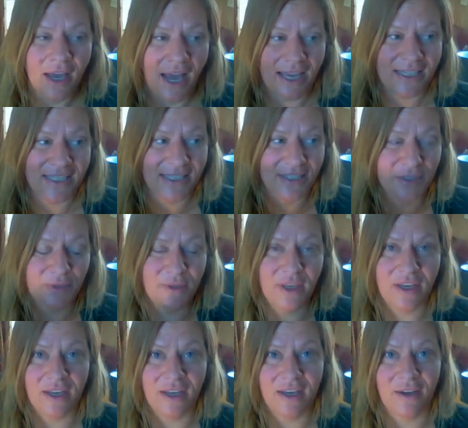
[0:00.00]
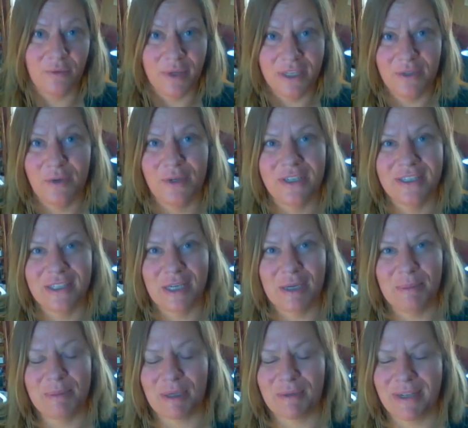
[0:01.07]
I did do the written
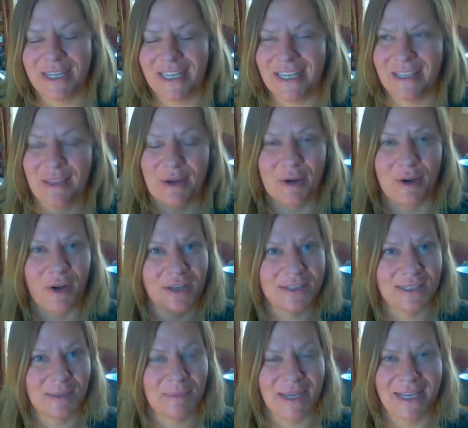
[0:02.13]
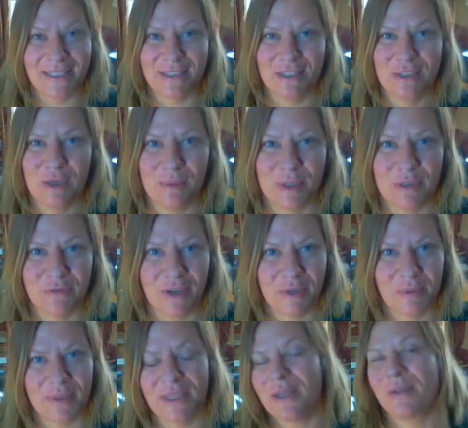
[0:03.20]
horoscopes already, and they're awesome. I had so much
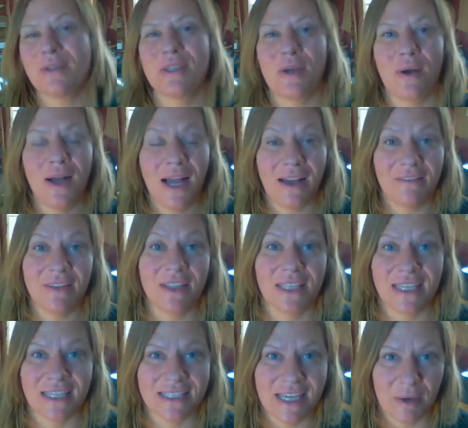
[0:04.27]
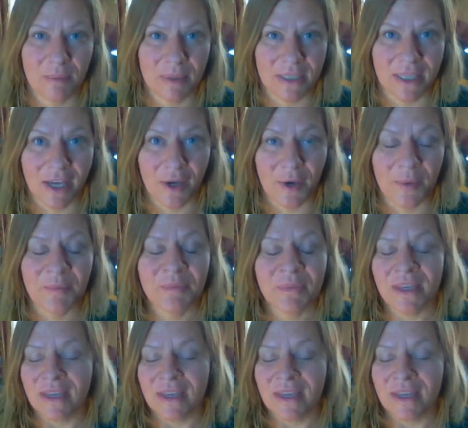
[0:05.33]
fun with those, so I'll have the link down below.